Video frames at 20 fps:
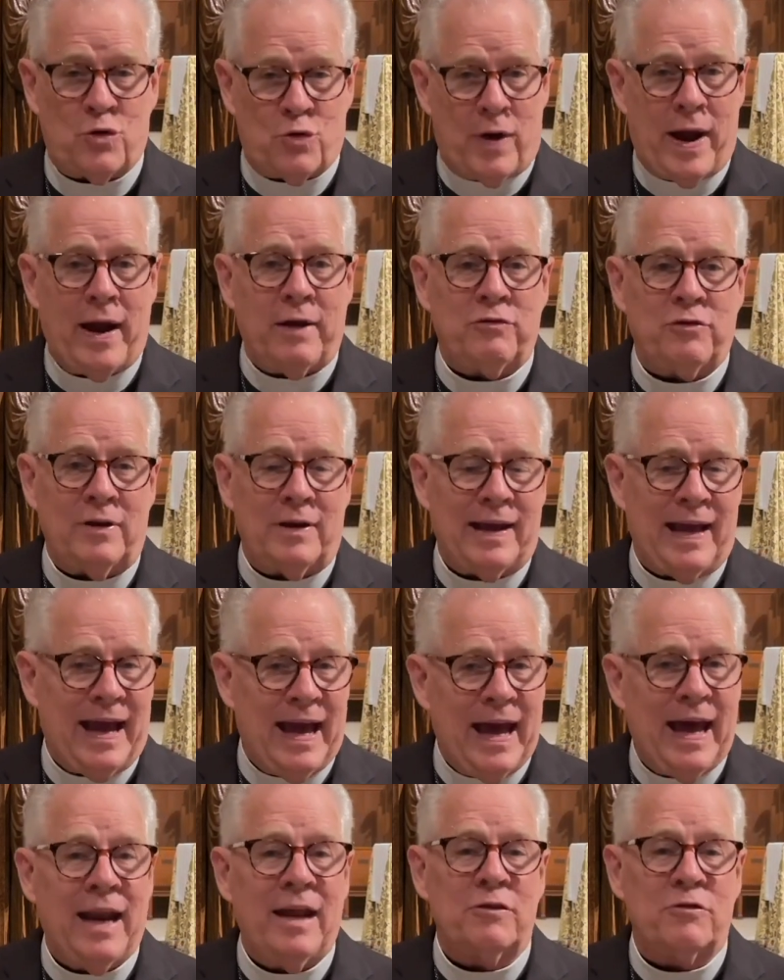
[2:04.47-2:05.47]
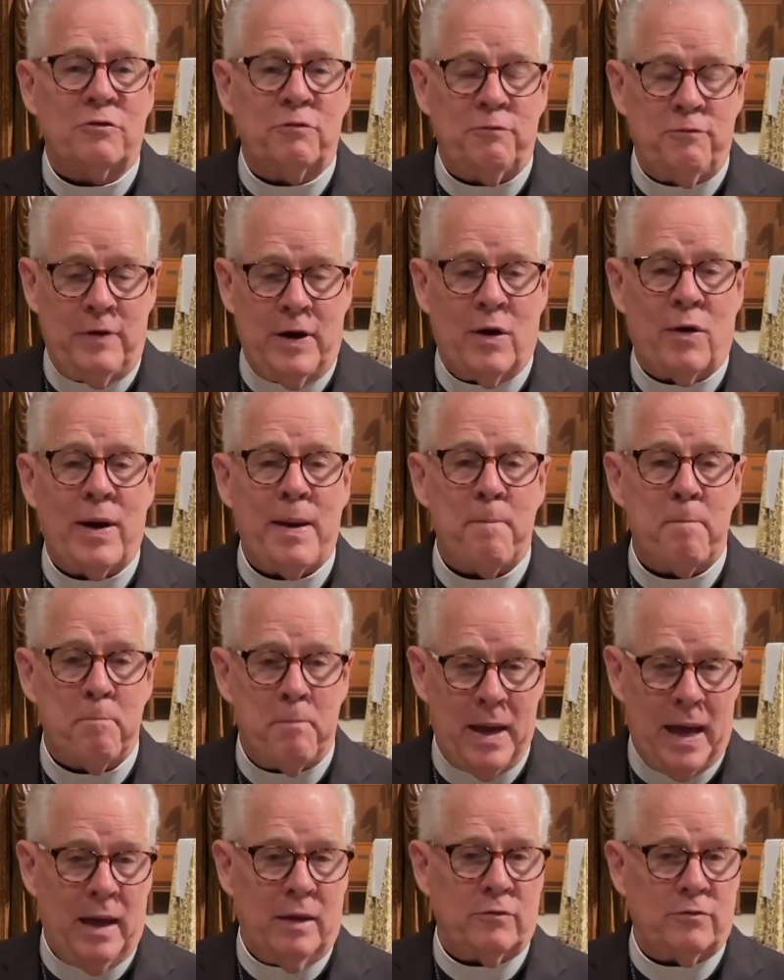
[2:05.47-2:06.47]
crashing at its very
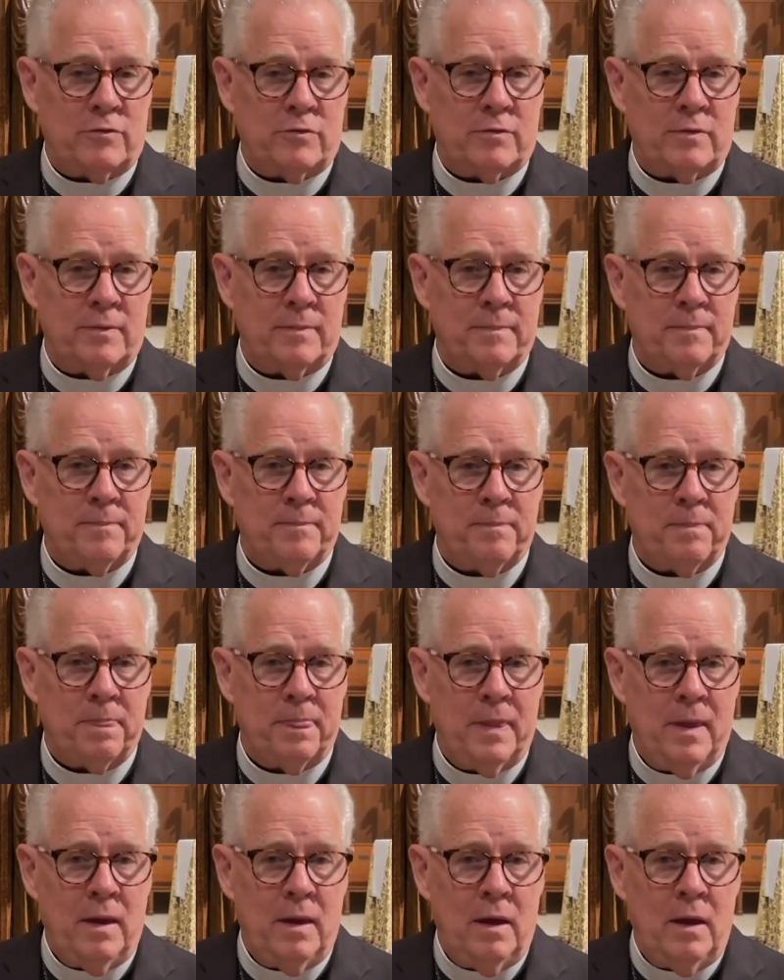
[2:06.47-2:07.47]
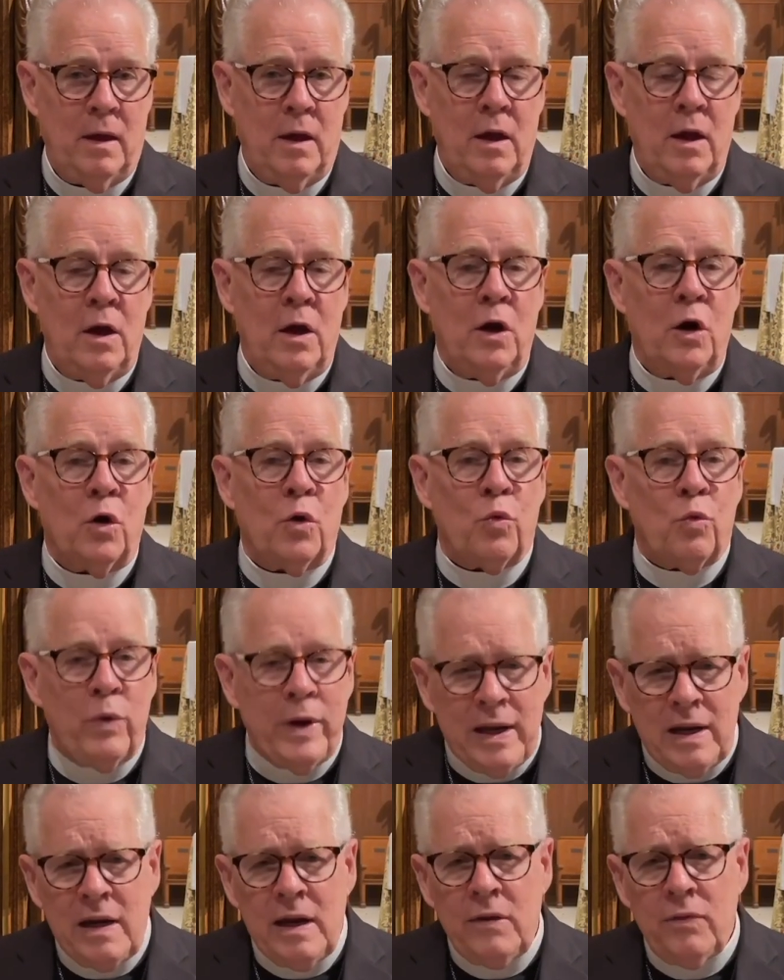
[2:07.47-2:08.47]
best.
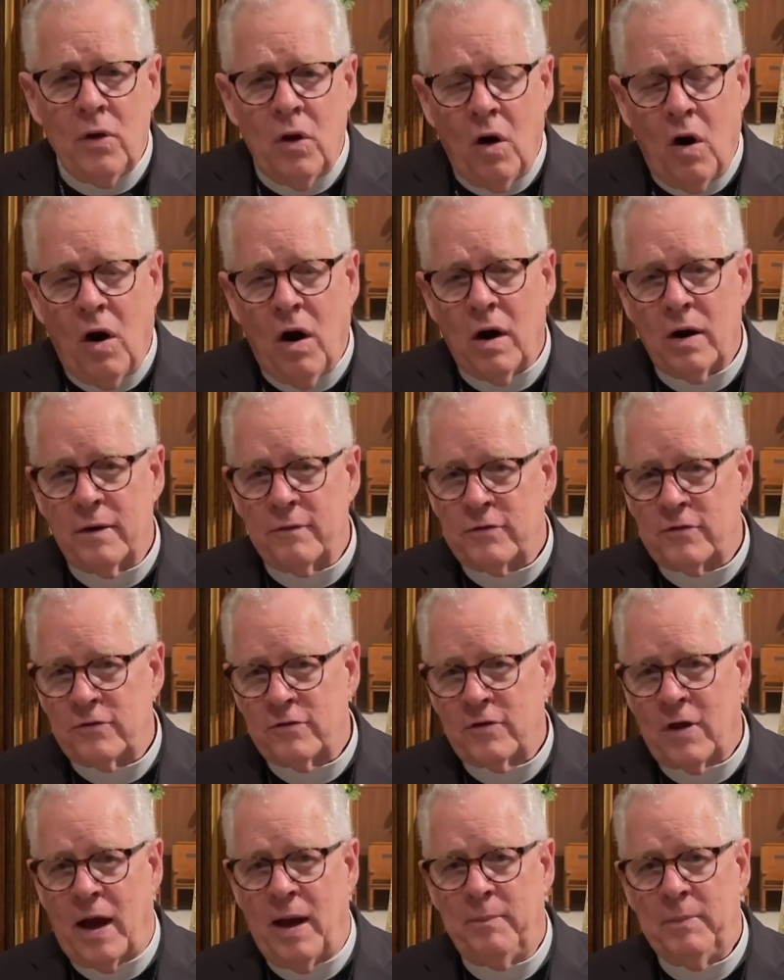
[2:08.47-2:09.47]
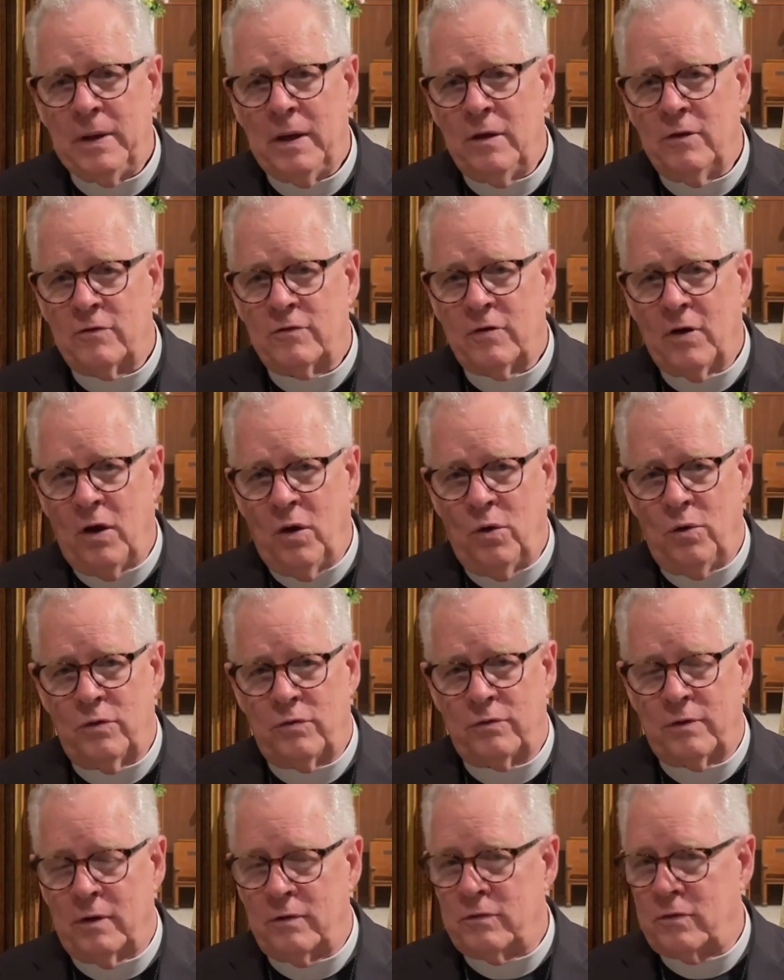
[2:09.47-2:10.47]
Reading the heart of Simon, his
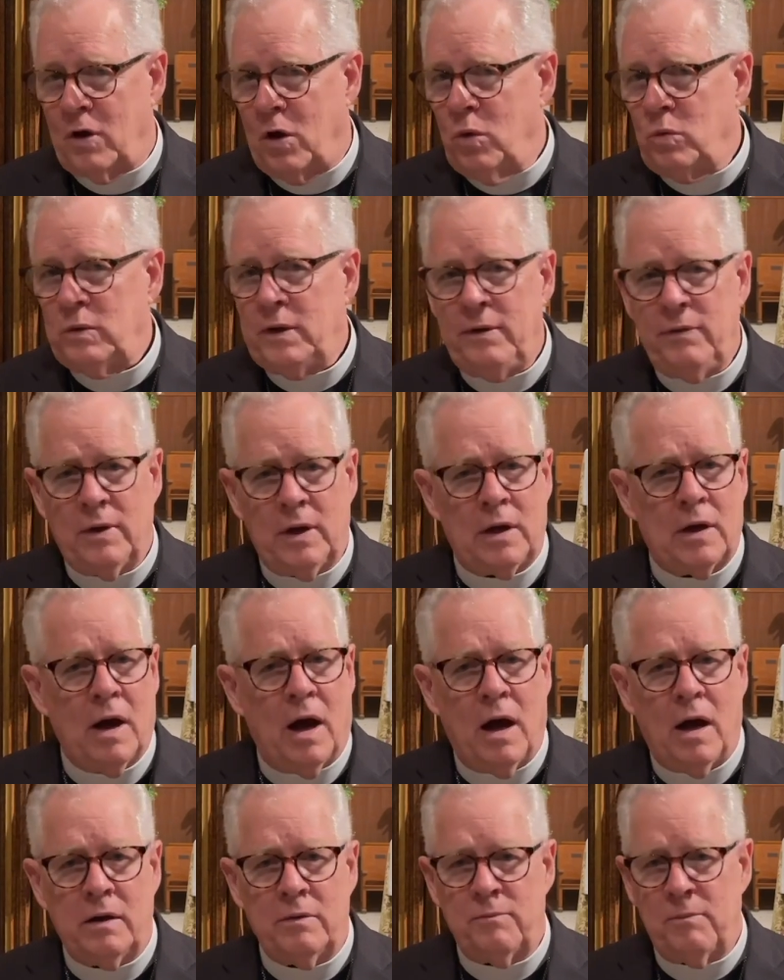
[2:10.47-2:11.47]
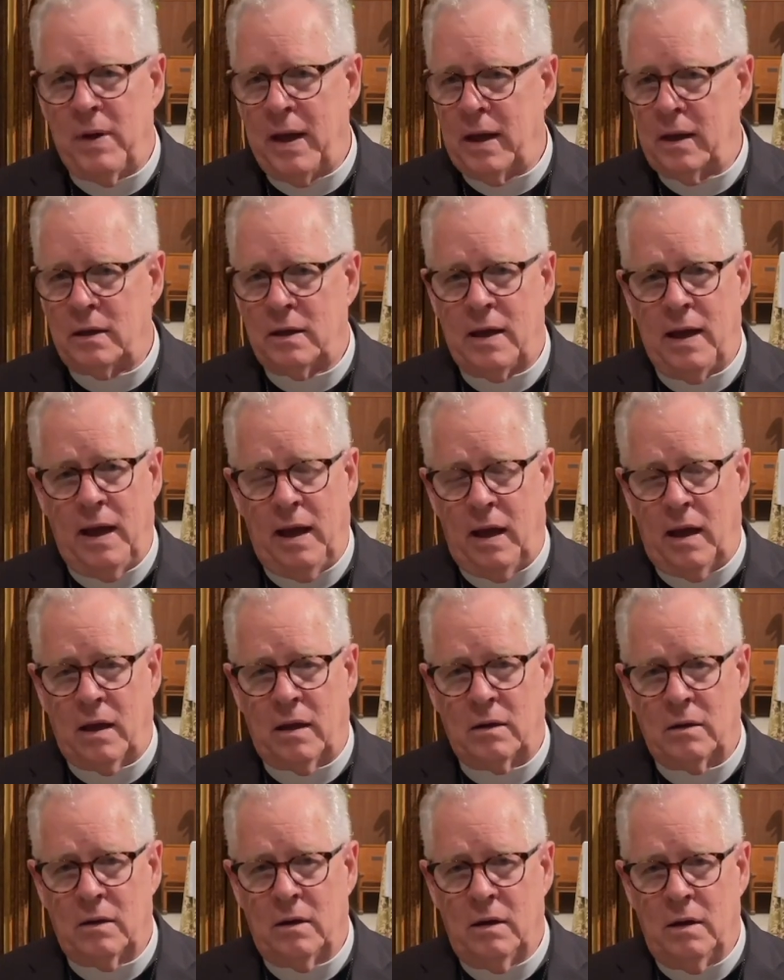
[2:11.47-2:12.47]
host, as only the God-man
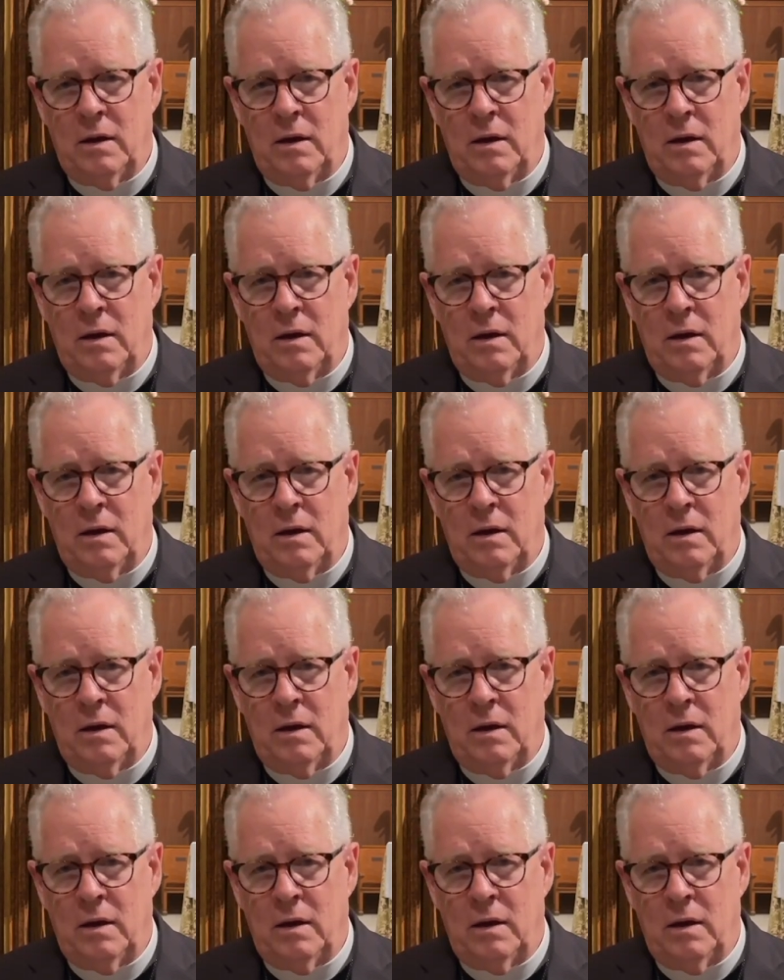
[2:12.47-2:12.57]
can,